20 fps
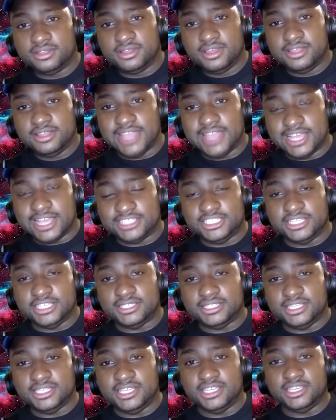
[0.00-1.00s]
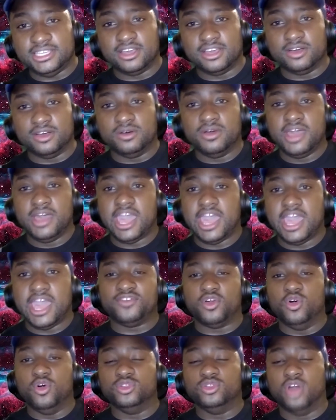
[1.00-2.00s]
Now she's CEO. Have her
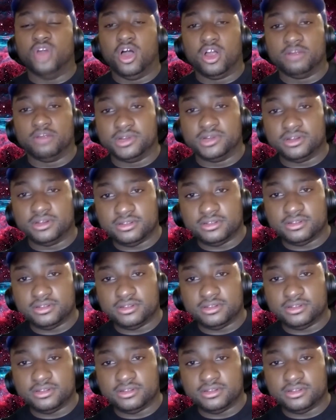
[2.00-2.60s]
own armor.